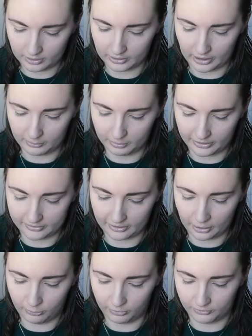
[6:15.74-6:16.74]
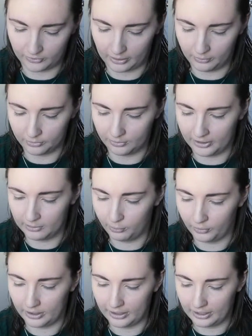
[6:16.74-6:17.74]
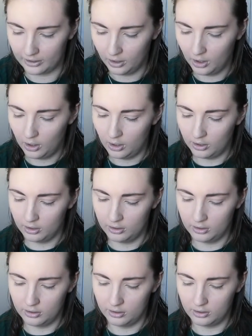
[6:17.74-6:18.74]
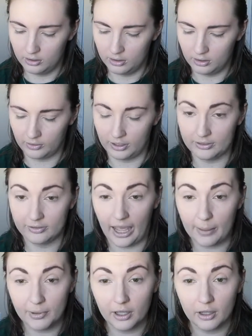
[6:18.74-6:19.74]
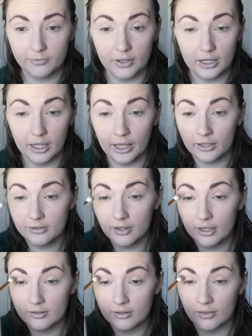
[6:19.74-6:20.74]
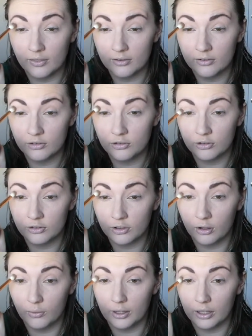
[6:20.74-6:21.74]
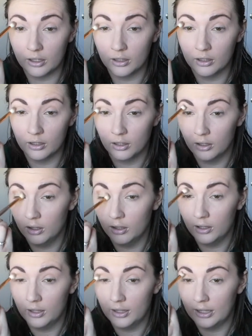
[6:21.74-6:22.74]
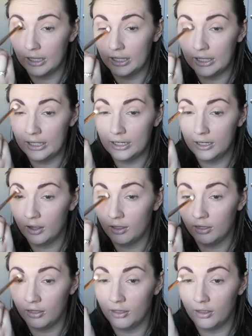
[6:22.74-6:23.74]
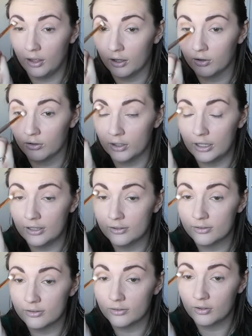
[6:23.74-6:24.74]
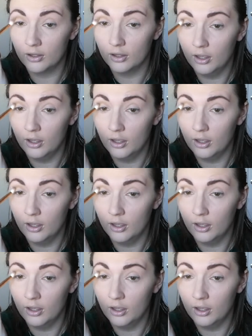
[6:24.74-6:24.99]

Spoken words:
God bless. I almost forgot which one I had pointed at. Okay, tapping off any excess, and this is just going in the crease.